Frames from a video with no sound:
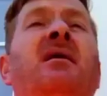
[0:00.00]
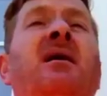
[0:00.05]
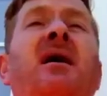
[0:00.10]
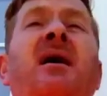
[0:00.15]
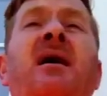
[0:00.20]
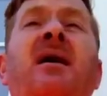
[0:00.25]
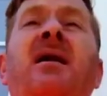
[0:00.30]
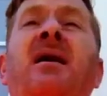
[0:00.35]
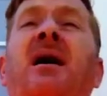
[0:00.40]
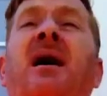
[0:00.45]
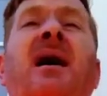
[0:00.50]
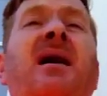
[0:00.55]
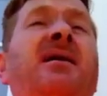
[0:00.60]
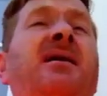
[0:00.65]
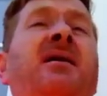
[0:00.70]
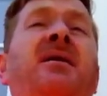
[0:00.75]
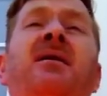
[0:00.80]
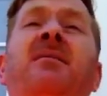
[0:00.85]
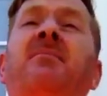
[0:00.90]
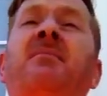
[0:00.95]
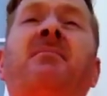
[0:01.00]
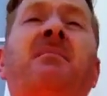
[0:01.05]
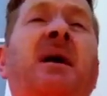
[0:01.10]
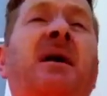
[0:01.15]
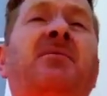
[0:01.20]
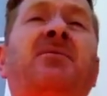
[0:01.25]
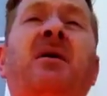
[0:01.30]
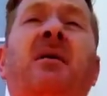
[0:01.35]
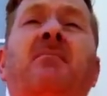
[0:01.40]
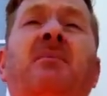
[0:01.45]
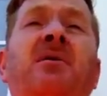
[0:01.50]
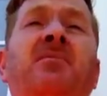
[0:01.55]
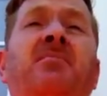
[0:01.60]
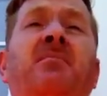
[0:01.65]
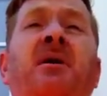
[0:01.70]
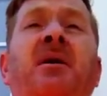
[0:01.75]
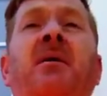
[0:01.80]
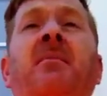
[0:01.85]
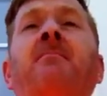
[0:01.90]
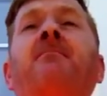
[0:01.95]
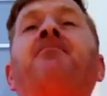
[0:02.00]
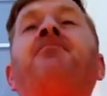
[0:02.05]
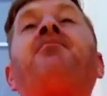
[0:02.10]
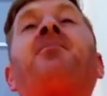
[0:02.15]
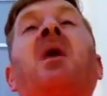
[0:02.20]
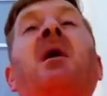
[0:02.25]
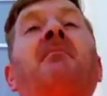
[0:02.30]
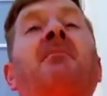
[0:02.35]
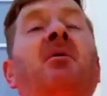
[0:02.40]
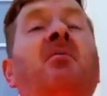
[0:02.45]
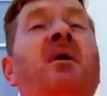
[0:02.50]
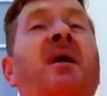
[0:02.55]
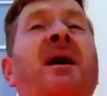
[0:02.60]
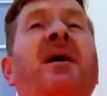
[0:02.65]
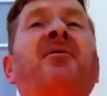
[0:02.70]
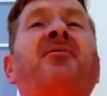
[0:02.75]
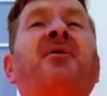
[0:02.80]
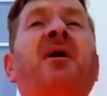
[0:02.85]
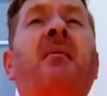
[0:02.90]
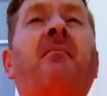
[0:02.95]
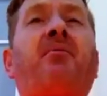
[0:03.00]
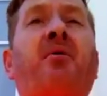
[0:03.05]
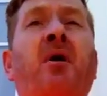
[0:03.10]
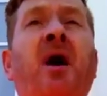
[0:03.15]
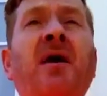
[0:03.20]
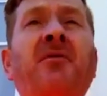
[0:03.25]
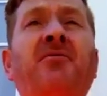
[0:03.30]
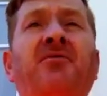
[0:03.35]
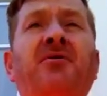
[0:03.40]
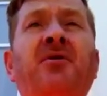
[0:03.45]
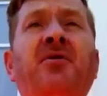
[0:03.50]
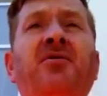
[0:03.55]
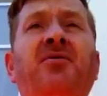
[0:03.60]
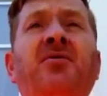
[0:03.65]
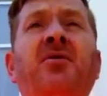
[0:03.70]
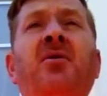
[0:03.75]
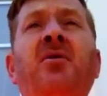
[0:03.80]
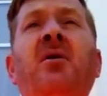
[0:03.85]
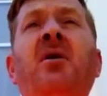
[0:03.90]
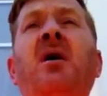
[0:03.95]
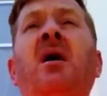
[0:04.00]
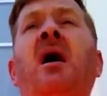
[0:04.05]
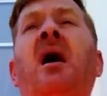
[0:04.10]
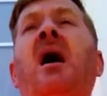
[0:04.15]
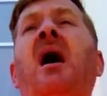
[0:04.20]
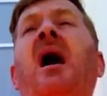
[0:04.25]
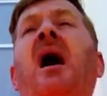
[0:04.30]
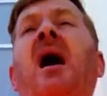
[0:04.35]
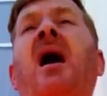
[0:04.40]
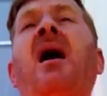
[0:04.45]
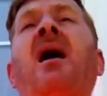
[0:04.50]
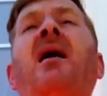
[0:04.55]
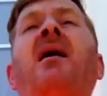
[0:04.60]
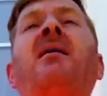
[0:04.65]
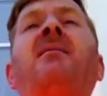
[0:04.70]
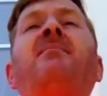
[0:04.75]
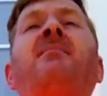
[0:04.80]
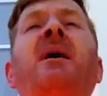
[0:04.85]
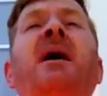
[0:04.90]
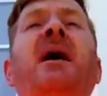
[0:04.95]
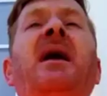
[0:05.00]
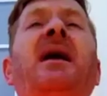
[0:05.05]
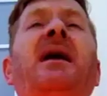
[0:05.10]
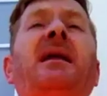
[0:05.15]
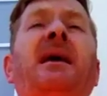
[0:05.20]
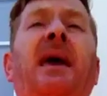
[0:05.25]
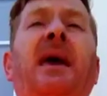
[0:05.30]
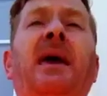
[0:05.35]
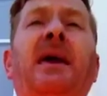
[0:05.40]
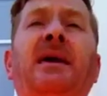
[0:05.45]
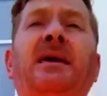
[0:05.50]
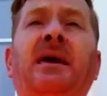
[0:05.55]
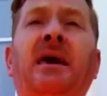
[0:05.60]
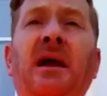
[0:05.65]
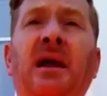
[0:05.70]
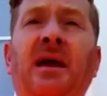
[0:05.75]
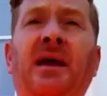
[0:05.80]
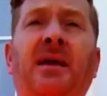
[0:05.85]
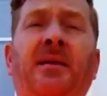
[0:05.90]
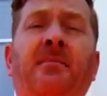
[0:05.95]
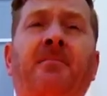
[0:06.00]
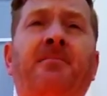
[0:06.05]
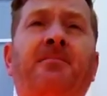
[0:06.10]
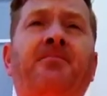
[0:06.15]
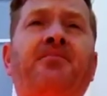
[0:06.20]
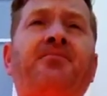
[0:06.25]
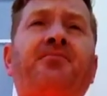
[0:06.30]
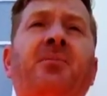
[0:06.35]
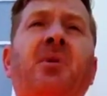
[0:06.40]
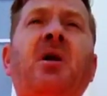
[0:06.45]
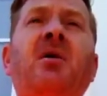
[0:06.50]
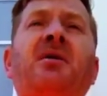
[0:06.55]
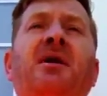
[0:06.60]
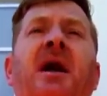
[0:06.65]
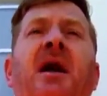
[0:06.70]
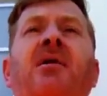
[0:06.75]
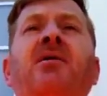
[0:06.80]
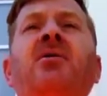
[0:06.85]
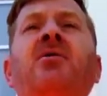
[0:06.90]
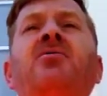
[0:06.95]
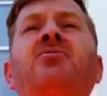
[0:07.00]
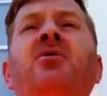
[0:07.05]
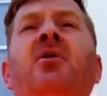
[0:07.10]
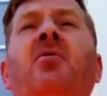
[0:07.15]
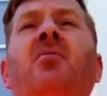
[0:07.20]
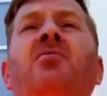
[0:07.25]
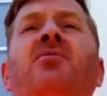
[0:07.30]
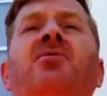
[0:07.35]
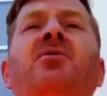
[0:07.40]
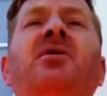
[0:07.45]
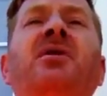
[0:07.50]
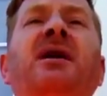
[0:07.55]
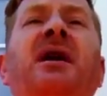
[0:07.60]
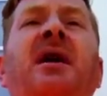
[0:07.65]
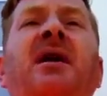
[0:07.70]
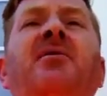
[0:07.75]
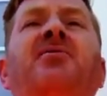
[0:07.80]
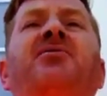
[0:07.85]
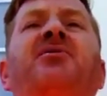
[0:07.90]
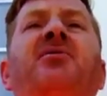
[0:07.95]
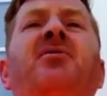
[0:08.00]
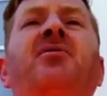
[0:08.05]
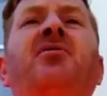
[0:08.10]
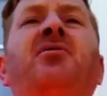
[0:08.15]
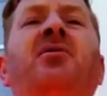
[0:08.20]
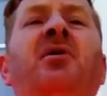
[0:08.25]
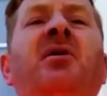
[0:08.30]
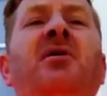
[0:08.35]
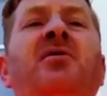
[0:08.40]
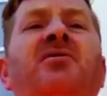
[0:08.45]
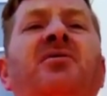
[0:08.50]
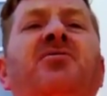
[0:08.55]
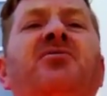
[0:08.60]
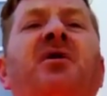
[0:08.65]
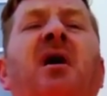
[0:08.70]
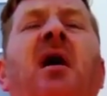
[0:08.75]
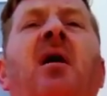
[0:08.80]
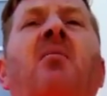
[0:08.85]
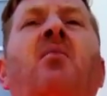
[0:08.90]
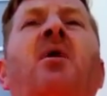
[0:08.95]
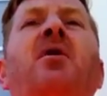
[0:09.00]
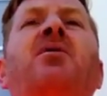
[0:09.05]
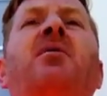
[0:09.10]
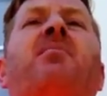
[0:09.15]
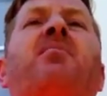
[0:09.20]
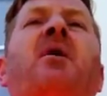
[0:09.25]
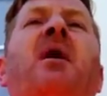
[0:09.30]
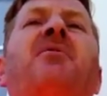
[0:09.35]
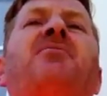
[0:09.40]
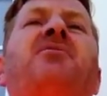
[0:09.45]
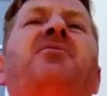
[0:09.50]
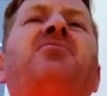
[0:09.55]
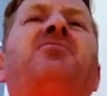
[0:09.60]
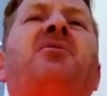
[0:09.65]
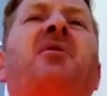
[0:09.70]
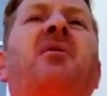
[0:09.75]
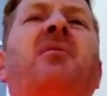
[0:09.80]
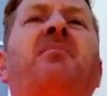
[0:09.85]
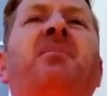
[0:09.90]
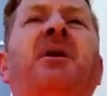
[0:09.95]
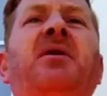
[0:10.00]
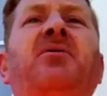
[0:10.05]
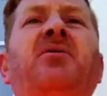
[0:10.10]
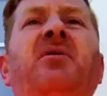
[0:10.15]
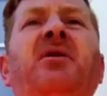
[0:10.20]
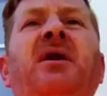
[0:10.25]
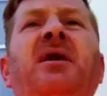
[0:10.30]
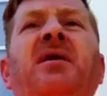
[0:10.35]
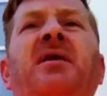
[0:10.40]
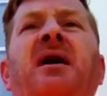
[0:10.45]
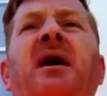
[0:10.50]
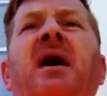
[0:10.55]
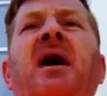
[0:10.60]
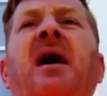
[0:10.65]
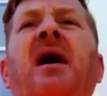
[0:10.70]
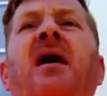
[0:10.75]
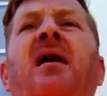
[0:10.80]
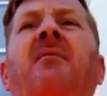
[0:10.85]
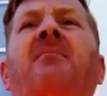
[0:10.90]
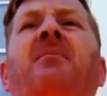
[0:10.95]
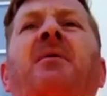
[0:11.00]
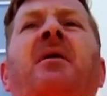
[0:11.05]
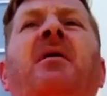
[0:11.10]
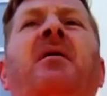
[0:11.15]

And I didn't even make that much money. But when I set prices, I made a killing. Okay, so you need to decide what your pricing is going to be. You need to have